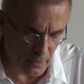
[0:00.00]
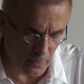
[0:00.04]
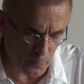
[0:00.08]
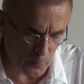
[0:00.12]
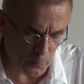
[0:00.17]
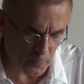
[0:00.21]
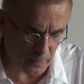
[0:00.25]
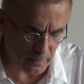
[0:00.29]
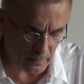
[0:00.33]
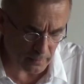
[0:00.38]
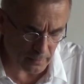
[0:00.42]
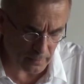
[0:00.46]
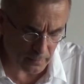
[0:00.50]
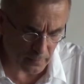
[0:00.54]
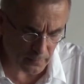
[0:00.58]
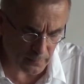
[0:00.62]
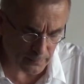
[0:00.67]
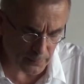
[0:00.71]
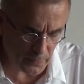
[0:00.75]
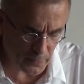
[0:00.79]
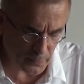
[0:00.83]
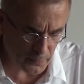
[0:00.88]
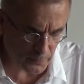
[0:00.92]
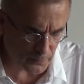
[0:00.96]
we are
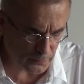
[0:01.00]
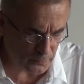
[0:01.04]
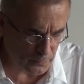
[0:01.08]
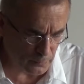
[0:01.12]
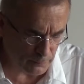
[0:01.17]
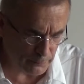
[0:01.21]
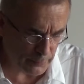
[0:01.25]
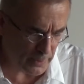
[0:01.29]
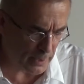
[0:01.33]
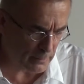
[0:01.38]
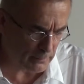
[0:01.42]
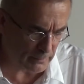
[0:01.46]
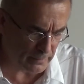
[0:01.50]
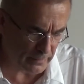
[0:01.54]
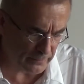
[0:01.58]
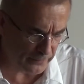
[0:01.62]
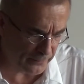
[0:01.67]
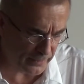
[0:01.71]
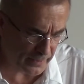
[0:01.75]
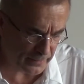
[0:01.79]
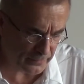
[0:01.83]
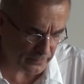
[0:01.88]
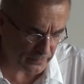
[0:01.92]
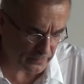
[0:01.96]
exposed to power
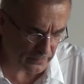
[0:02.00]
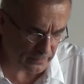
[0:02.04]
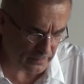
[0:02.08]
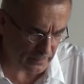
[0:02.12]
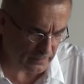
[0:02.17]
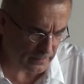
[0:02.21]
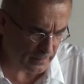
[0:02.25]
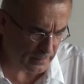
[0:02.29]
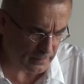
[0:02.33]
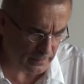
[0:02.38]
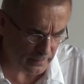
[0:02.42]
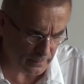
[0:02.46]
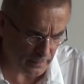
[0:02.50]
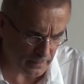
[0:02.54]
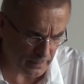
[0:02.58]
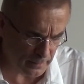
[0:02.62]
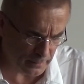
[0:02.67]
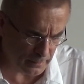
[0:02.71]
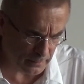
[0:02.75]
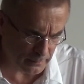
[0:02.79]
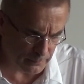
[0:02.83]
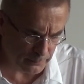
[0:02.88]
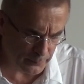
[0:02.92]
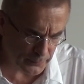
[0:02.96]
effects that
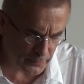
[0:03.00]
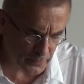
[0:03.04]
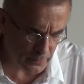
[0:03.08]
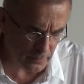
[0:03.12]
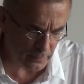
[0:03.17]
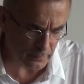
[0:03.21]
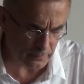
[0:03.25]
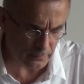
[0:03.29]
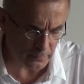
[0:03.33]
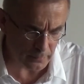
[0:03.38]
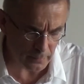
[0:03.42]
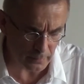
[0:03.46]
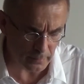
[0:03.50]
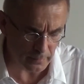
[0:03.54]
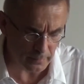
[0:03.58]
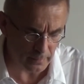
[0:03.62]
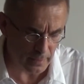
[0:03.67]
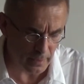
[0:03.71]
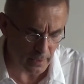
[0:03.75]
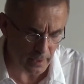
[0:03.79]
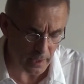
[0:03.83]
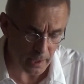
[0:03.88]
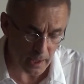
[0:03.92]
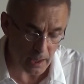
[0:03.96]
are beyond
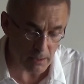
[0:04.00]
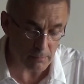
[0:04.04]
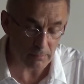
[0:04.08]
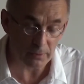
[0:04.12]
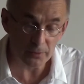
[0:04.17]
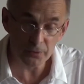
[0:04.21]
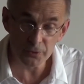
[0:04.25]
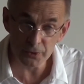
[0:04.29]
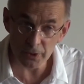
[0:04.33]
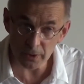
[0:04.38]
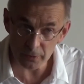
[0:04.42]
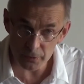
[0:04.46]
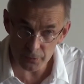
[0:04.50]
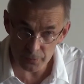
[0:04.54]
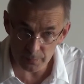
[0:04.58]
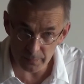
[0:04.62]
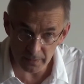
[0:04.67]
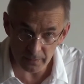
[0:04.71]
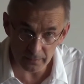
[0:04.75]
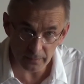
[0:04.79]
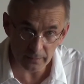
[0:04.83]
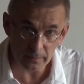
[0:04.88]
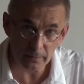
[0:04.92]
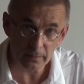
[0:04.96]
our
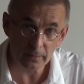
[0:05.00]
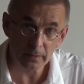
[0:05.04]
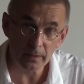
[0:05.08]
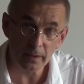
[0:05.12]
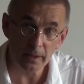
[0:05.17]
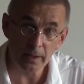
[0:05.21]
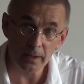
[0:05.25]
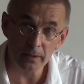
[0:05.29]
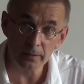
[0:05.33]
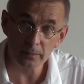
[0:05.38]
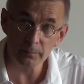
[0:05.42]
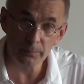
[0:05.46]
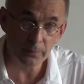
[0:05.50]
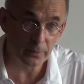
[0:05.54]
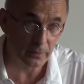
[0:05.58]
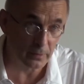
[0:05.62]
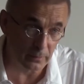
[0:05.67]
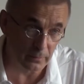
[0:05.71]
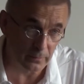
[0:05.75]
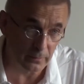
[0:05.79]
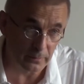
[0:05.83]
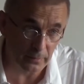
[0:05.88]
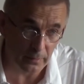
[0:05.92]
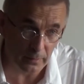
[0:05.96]
judgment and
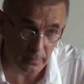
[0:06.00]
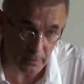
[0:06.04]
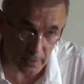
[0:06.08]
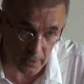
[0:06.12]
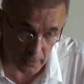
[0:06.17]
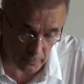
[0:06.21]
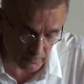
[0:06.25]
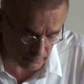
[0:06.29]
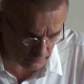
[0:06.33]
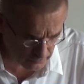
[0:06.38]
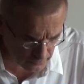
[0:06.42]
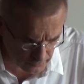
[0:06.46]
beyond our